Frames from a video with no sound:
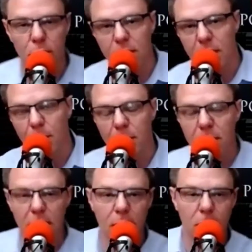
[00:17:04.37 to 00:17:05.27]
company
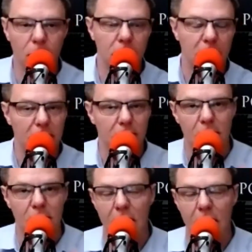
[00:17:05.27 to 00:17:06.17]
goes, is
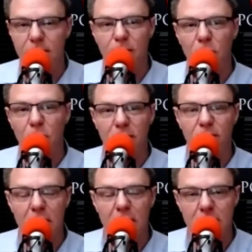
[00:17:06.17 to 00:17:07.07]
not fully
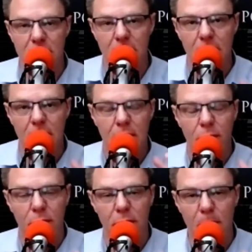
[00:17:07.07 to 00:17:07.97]
funded for
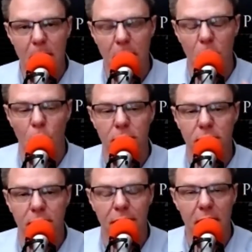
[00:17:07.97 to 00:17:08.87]
the amount of risk
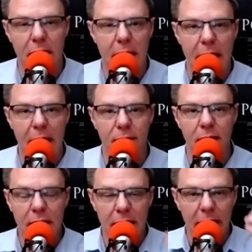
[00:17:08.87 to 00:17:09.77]
that they have,
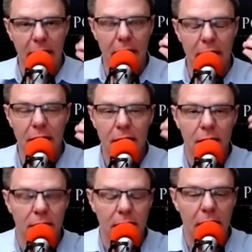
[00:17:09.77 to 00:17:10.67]
and
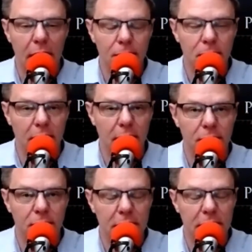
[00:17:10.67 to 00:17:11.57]
the
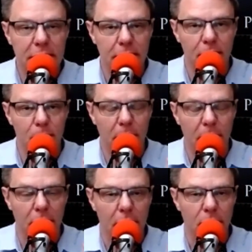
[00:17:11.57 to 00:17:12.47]
FDIC needed a
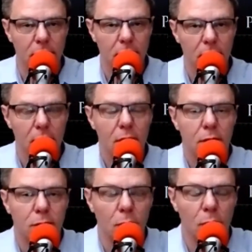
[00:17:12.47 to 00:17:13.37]
bailout.
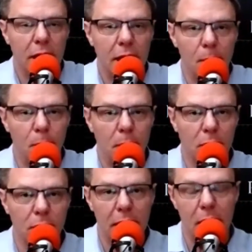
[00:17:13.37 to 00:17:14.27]
So they got
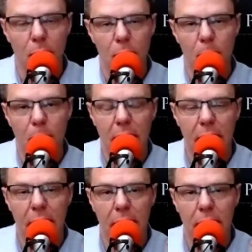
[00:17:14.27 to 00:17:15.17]
bailed out
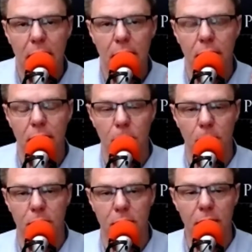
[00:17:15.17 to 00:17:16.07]
by the U.S.
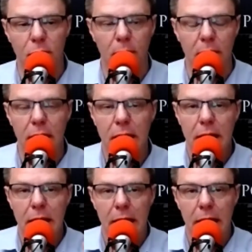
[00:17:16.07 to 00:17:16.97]
government,
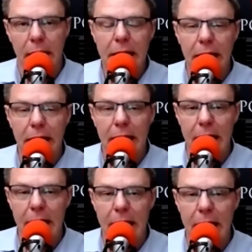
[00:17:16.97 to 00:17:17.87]

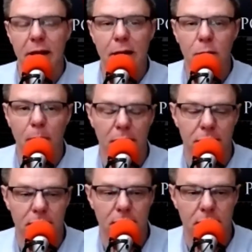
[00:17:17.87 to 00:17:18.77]
aka the
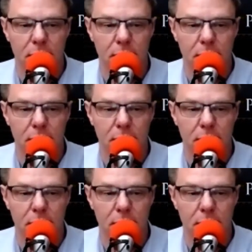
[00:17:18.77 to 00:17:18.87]
taxpayers.